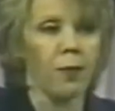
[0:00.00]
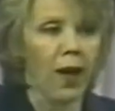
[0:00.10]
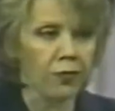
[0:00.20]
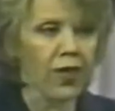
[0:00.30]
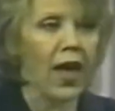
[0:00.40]

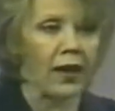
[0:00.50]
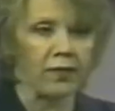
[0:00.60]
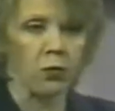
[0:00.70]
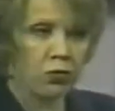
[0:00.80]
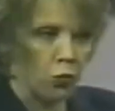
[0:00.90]
about
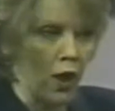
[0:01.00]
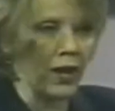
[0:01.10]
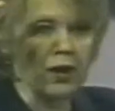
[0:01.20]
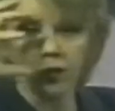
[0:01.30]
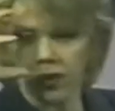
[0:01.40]
that? Kid with the
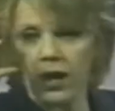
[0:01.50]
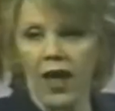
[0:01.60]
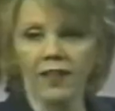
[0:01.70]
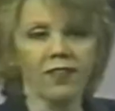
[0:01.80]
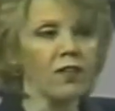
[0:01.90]
red hair and the
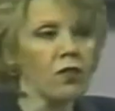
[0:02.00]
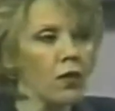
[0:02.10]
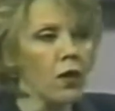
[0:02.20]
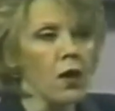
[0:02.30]
glasses?